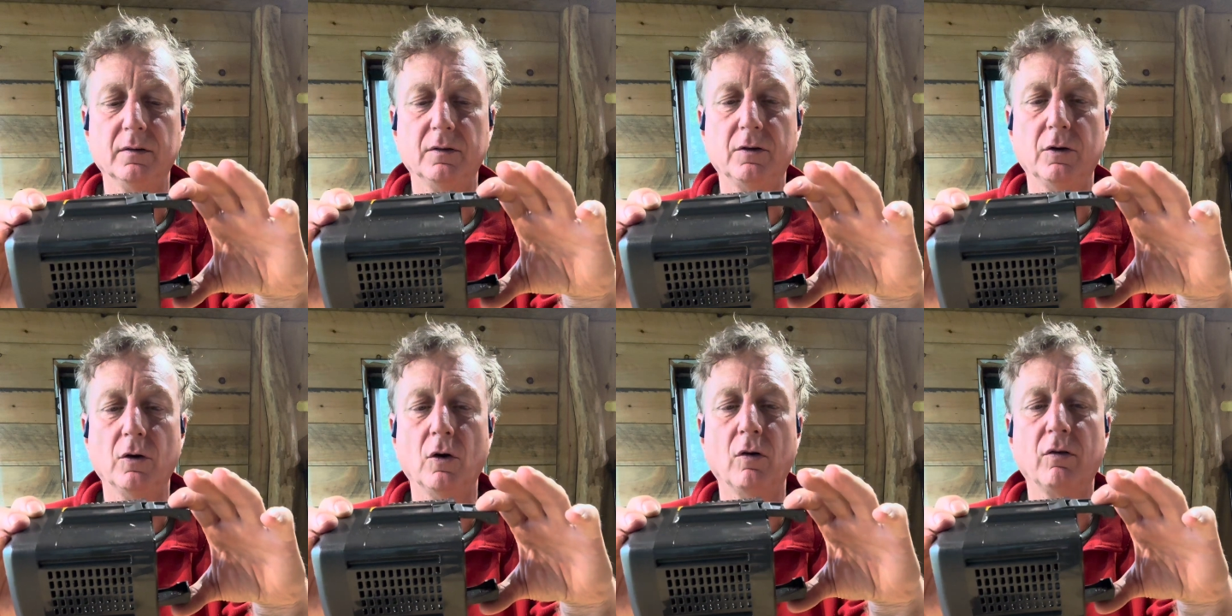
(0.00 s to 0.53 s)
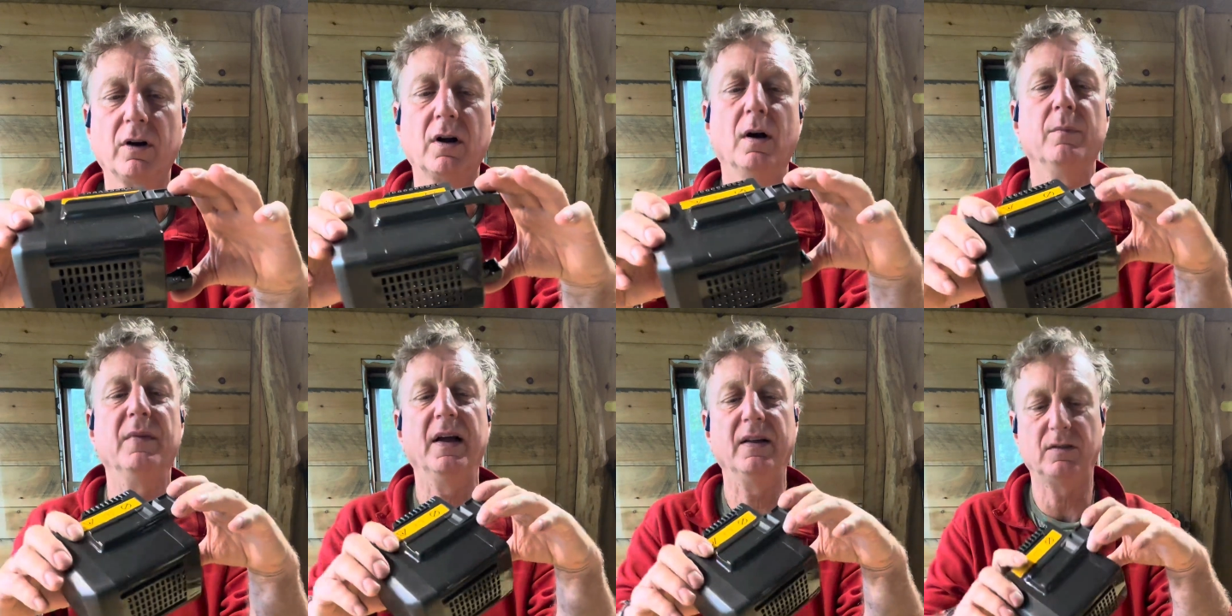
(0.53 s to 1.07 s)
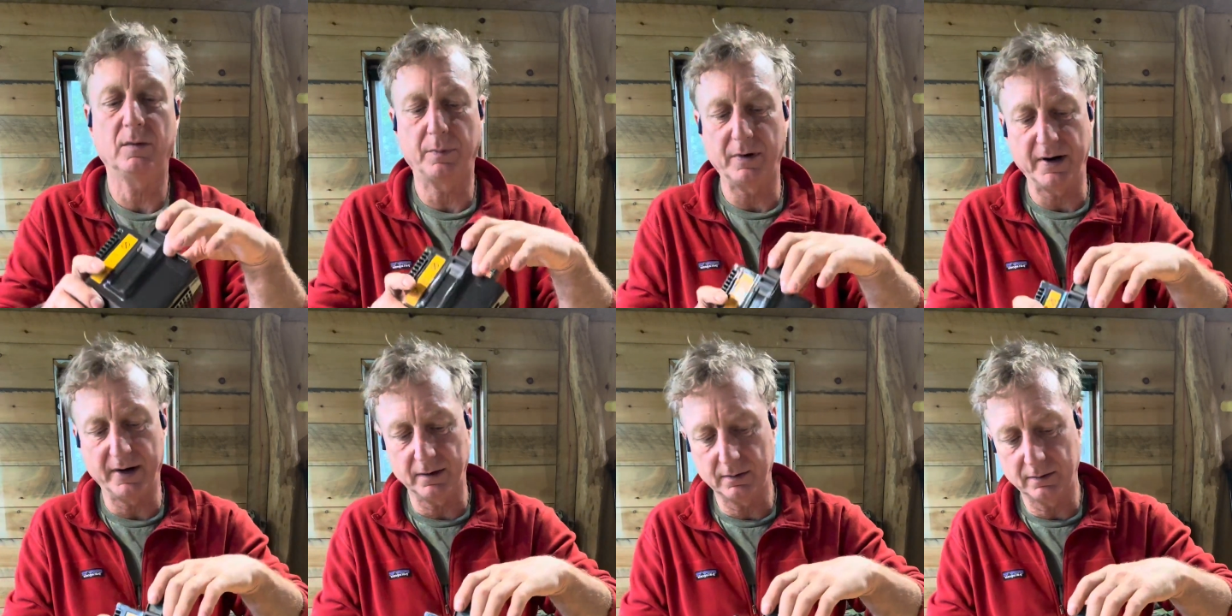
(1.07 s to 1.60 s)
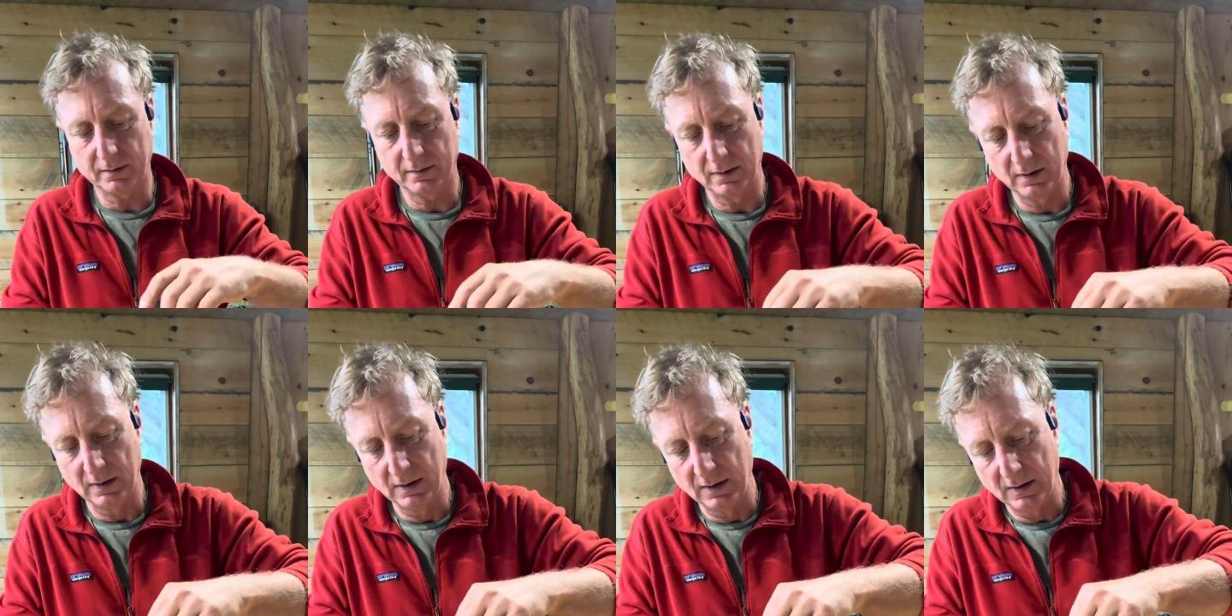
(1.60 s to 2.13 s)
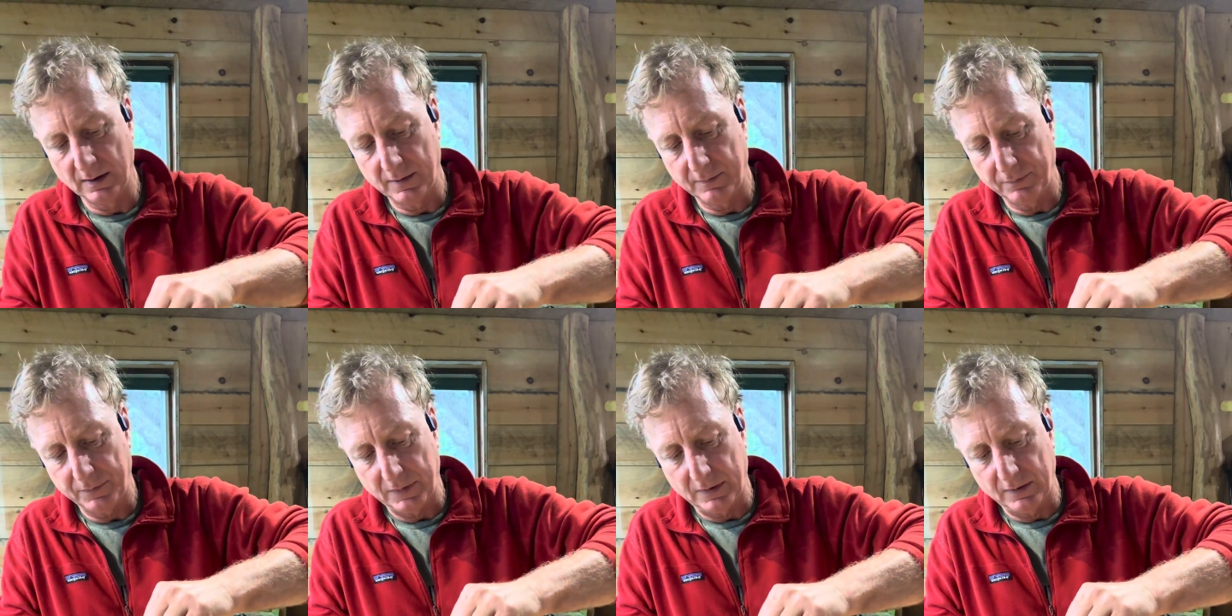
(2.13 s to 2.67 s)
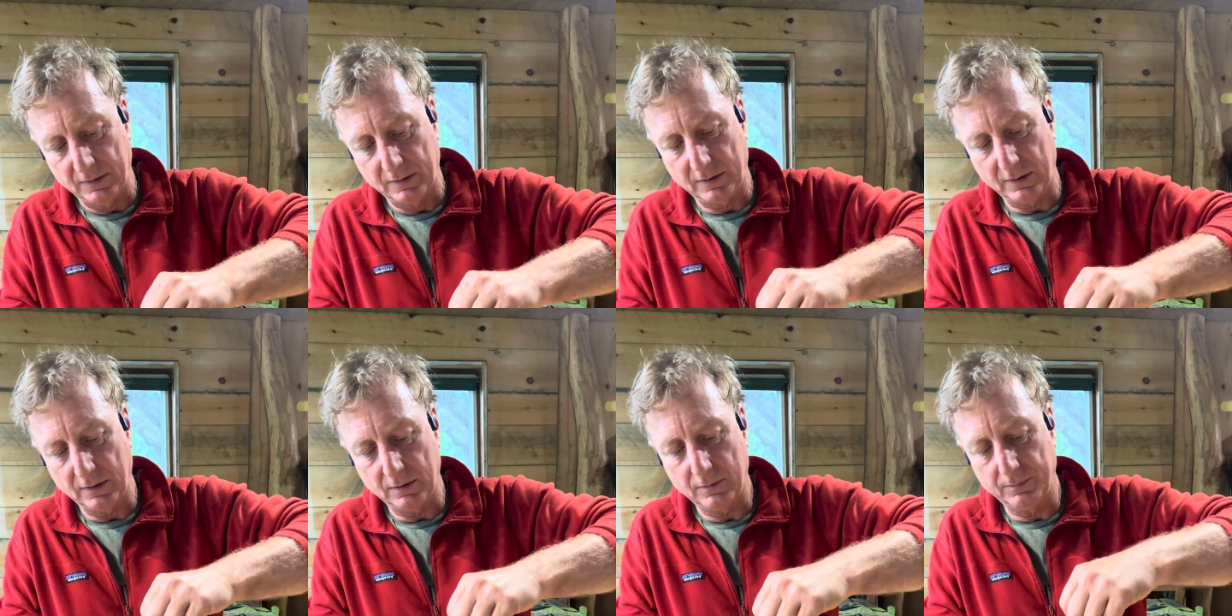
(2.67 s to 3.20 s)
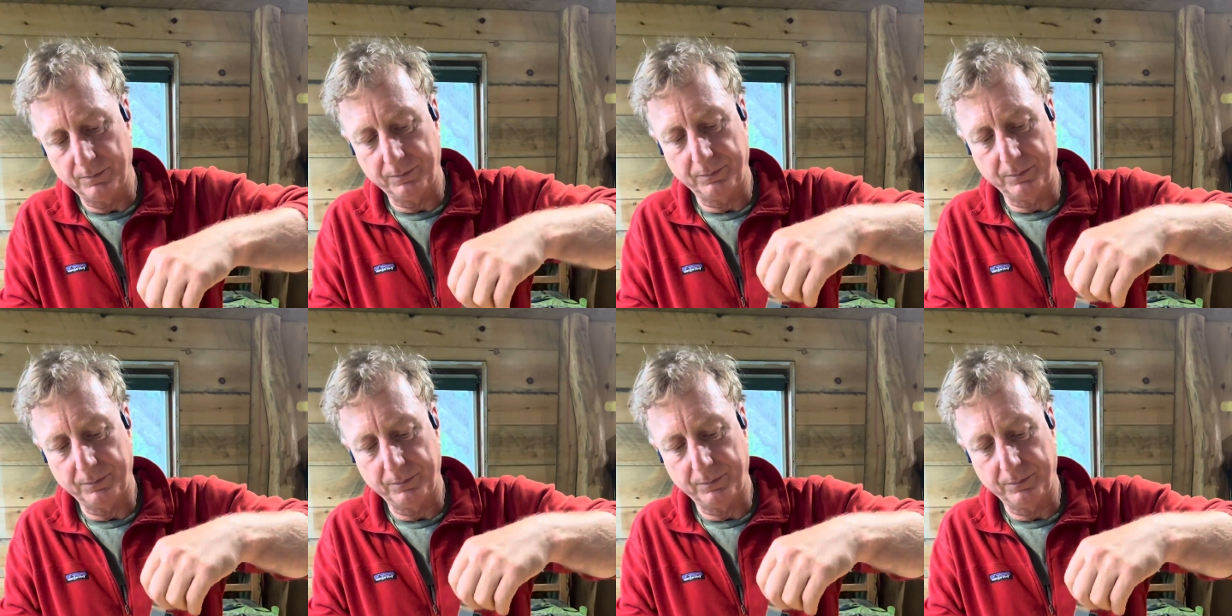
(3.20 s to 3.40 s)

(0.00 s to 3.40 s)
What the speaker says: to overcome that spring. So